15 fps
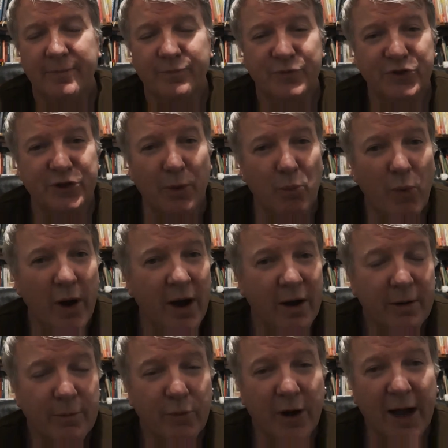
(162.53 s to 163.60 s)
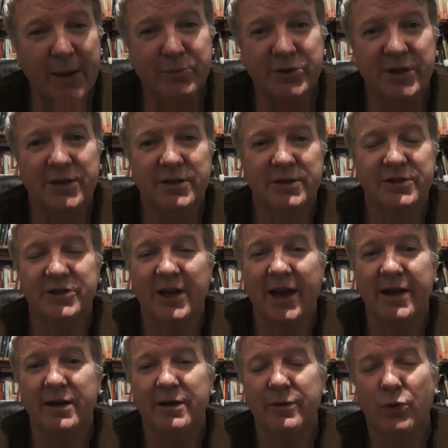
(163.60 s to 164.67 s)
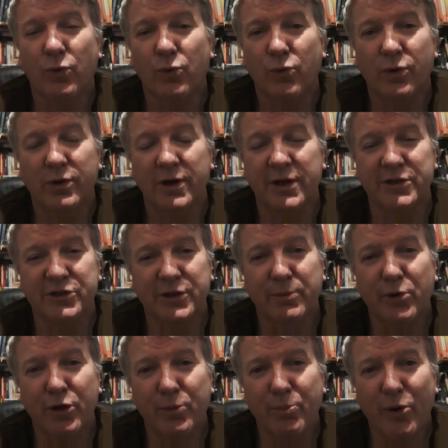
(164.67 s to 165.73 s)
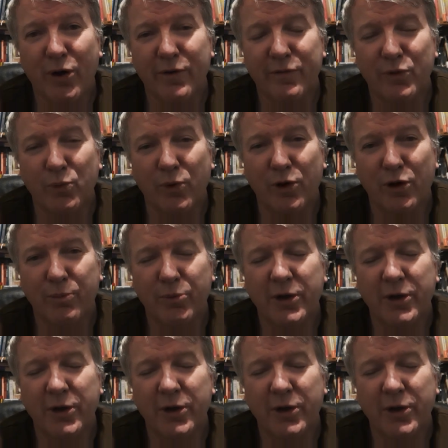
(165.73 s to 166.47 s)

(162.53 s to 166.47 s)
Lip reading: somewhere perhaps in China or in some other part of the world.